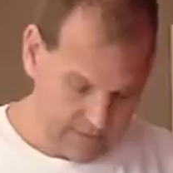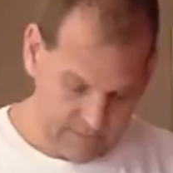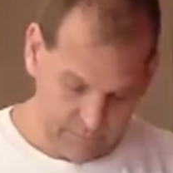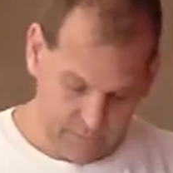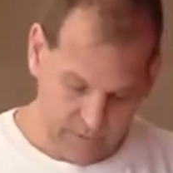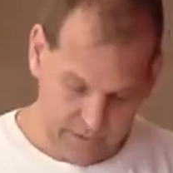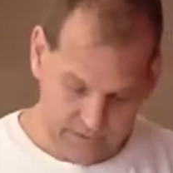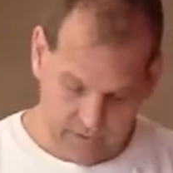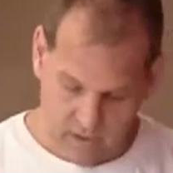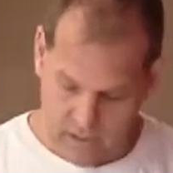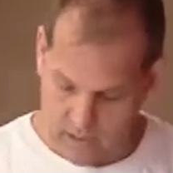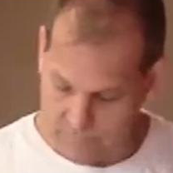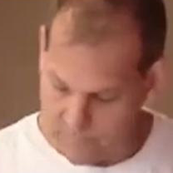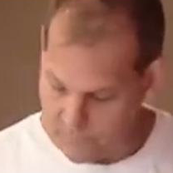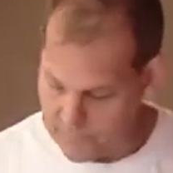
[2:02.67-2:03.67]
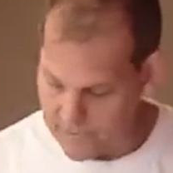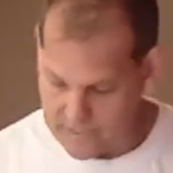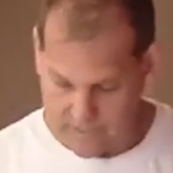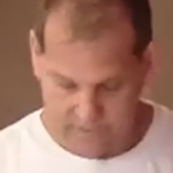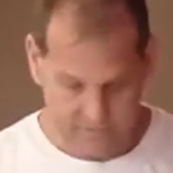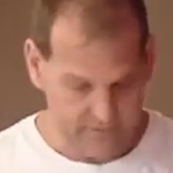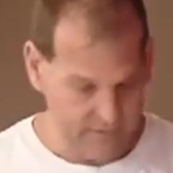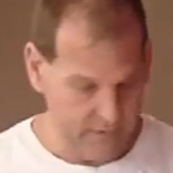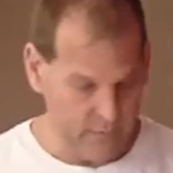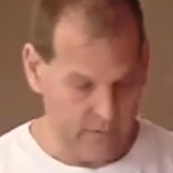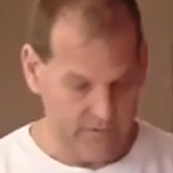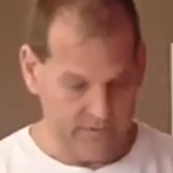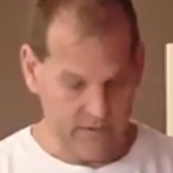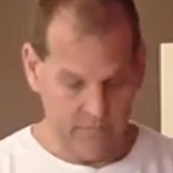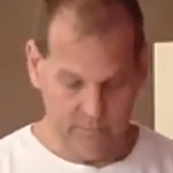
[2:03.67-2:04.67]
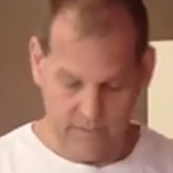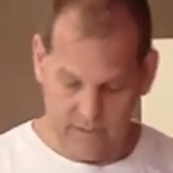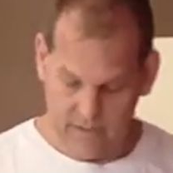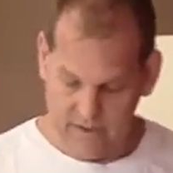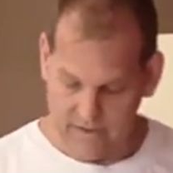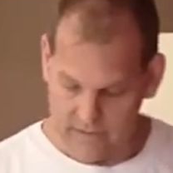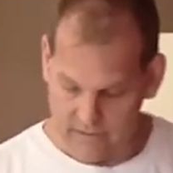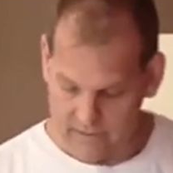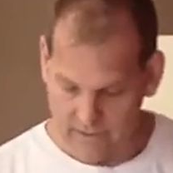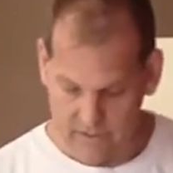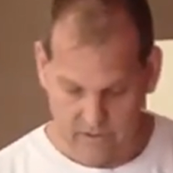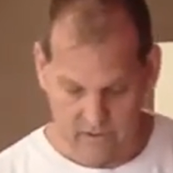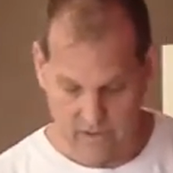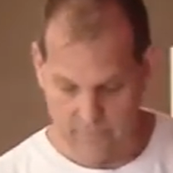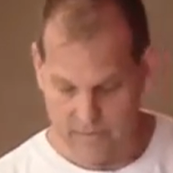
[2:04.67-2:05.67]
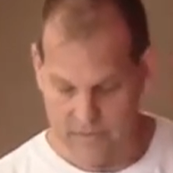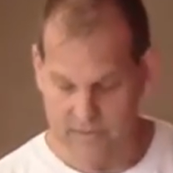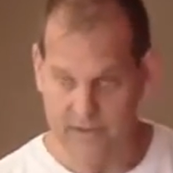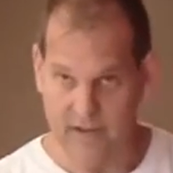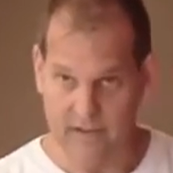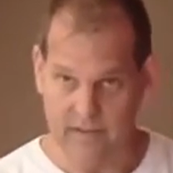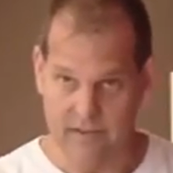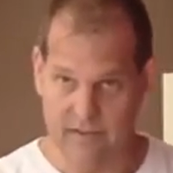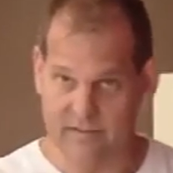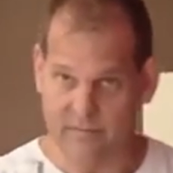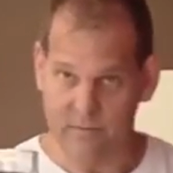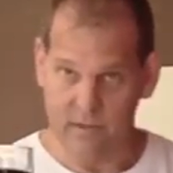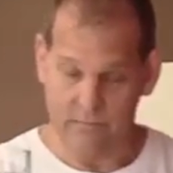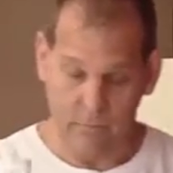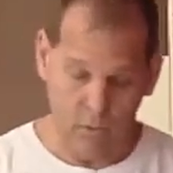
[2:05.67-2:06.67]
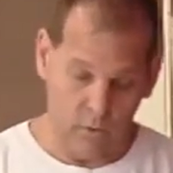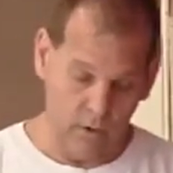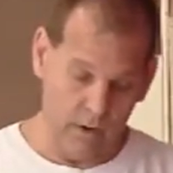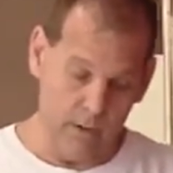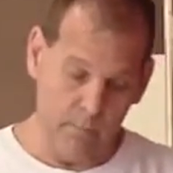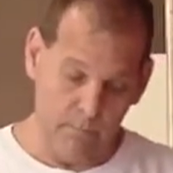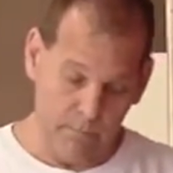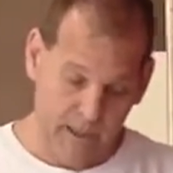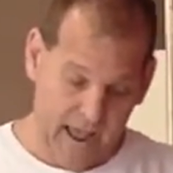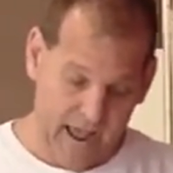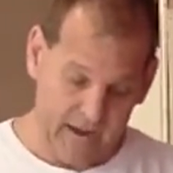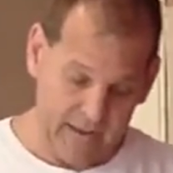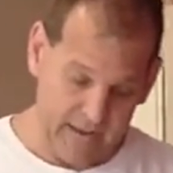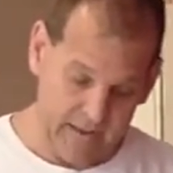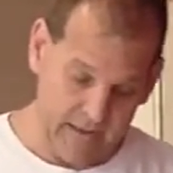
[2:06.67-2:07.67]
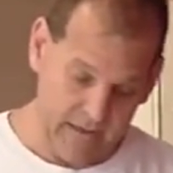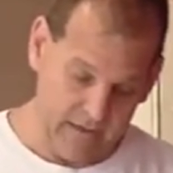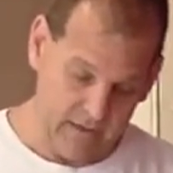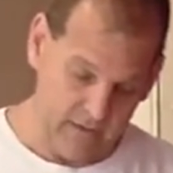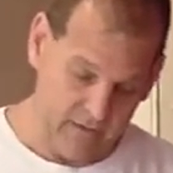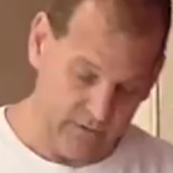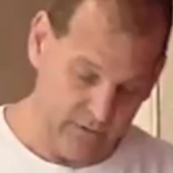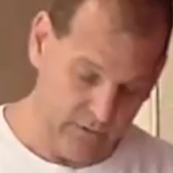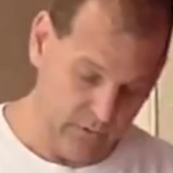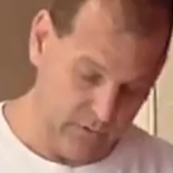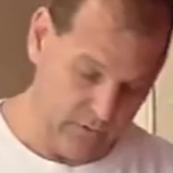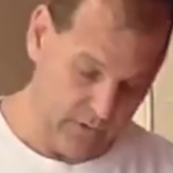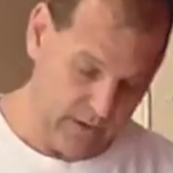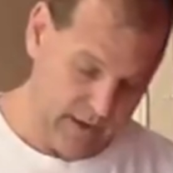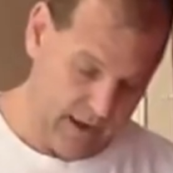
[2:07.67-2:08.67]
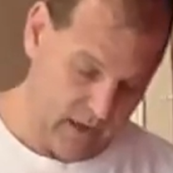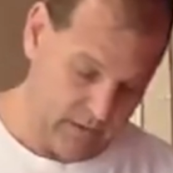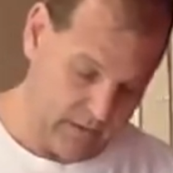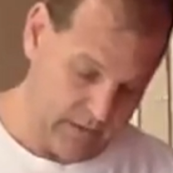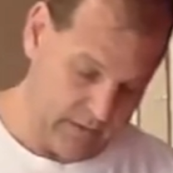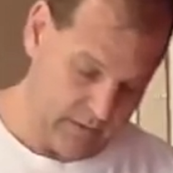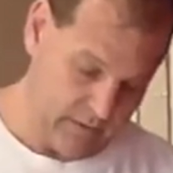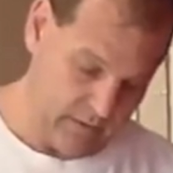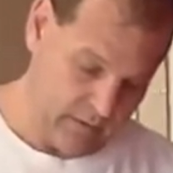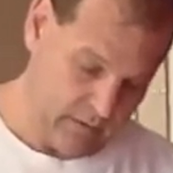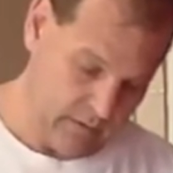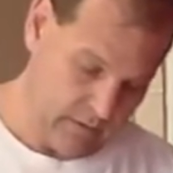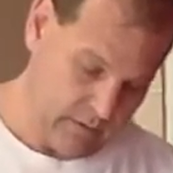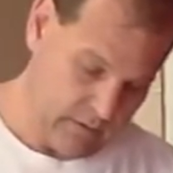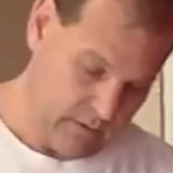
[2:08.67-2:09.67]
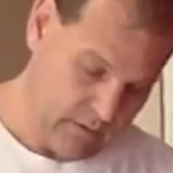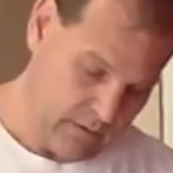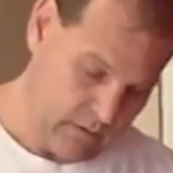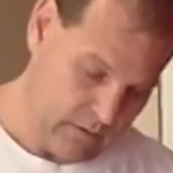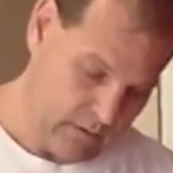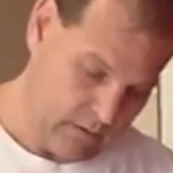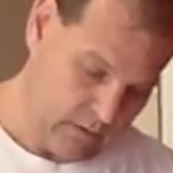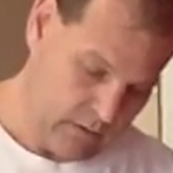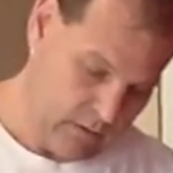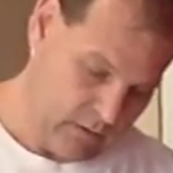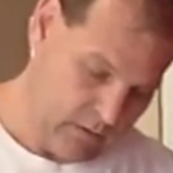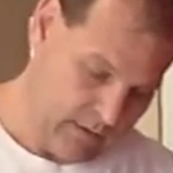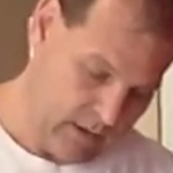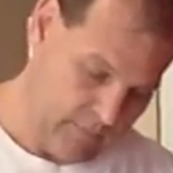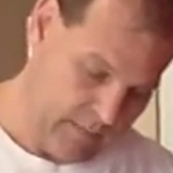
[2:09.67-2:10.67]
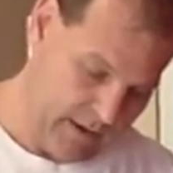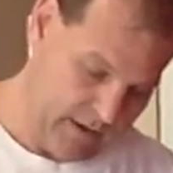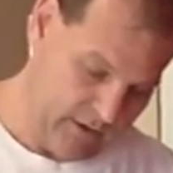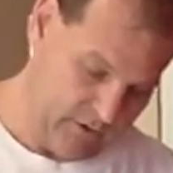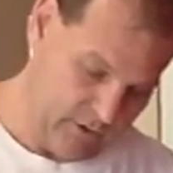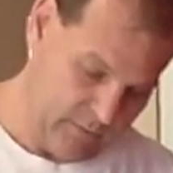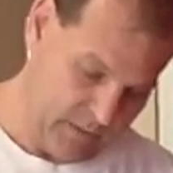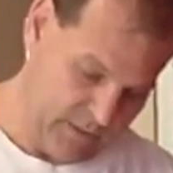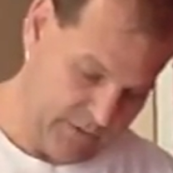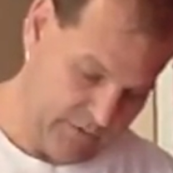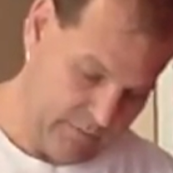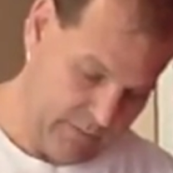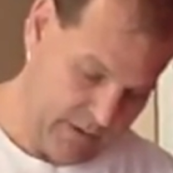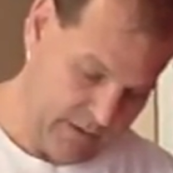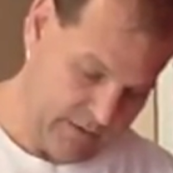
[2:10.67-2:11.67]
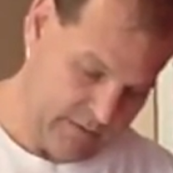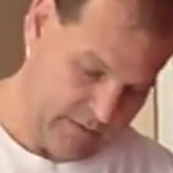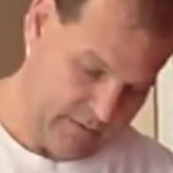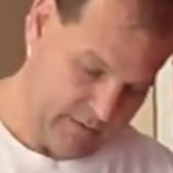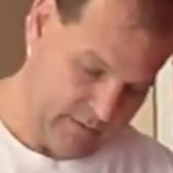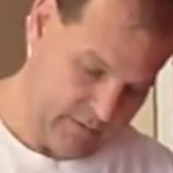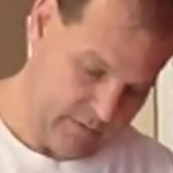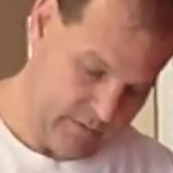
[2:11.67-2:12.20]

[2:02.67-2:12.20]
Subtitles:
that's pretty dark, but we need to see what it's going to be like in there. I'm going to take this, I'm going to pour it back into the gallon without making too much of a mess.